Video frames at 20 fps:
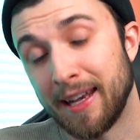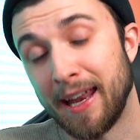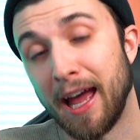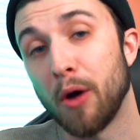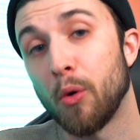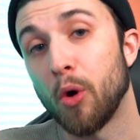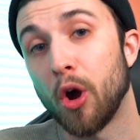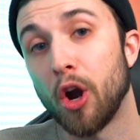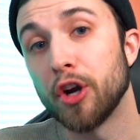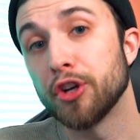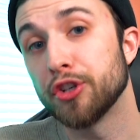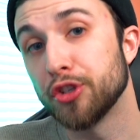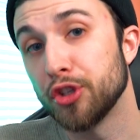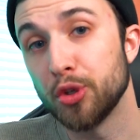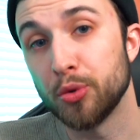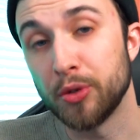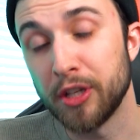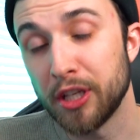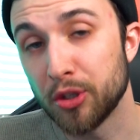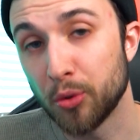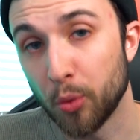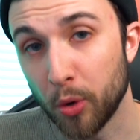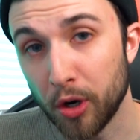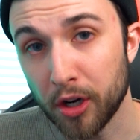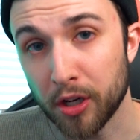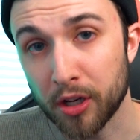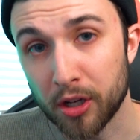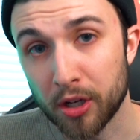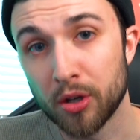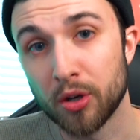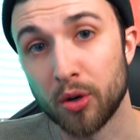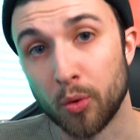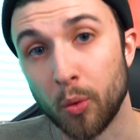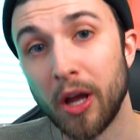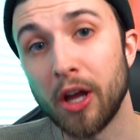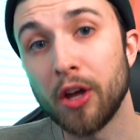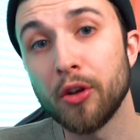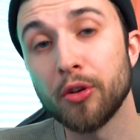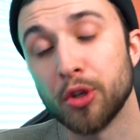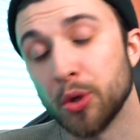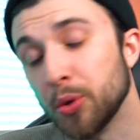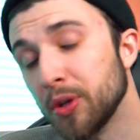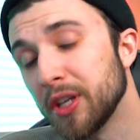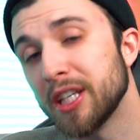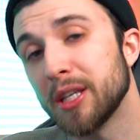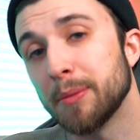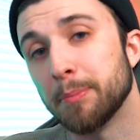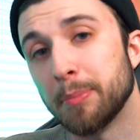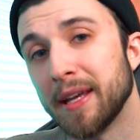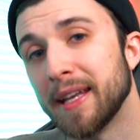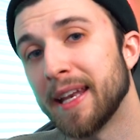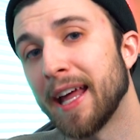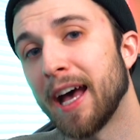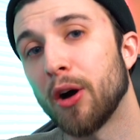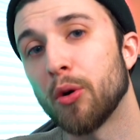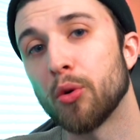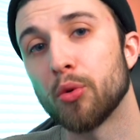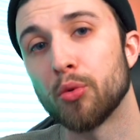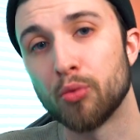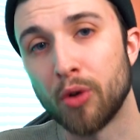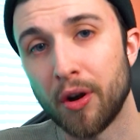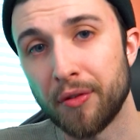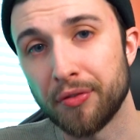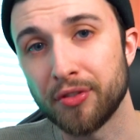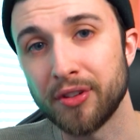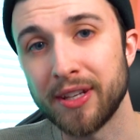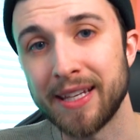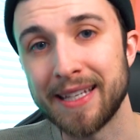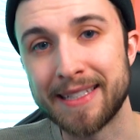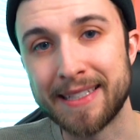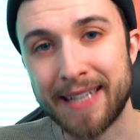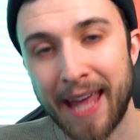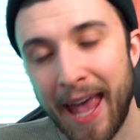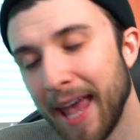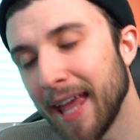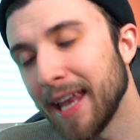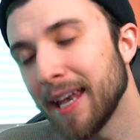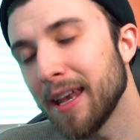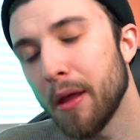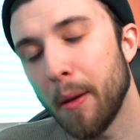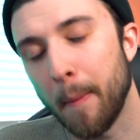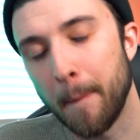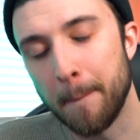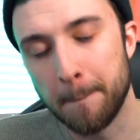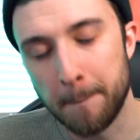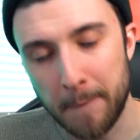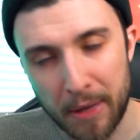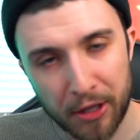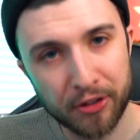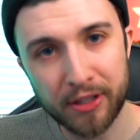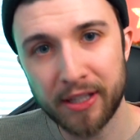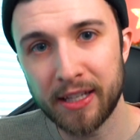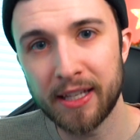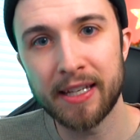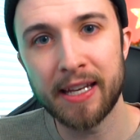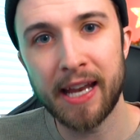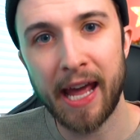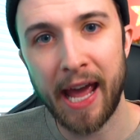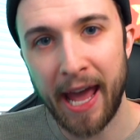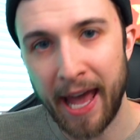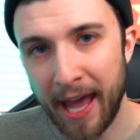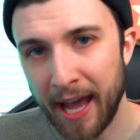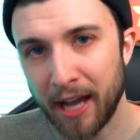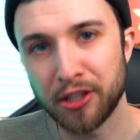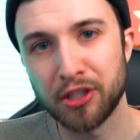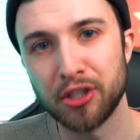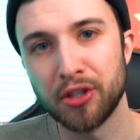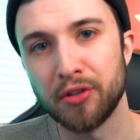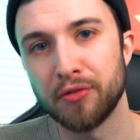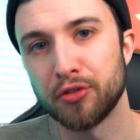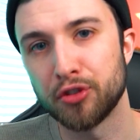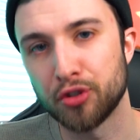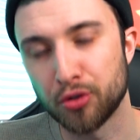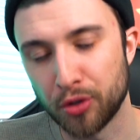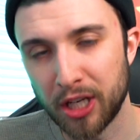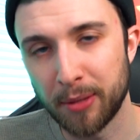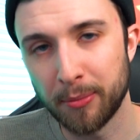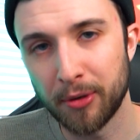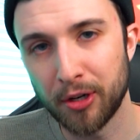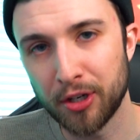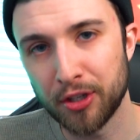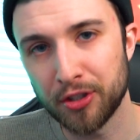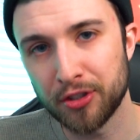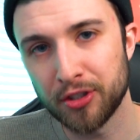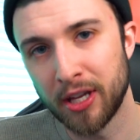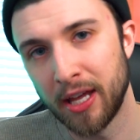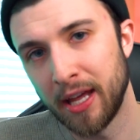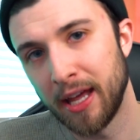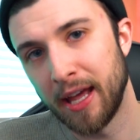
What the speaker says: And how hard do you need to work? Well, you need to beat out roughly 10 million active streamers